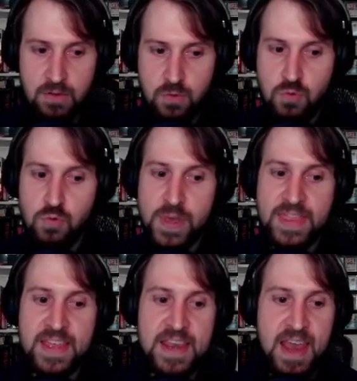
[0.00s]
Ooh, we get
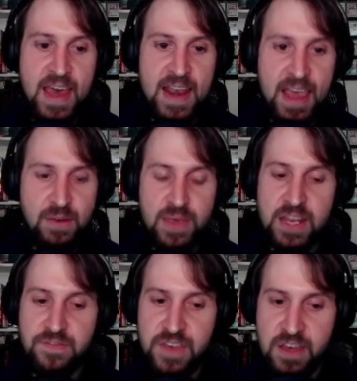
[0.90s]
the net and we get a
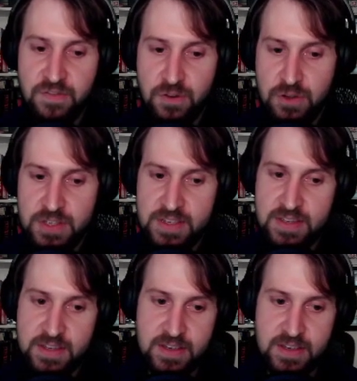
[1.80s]
Vikavolt.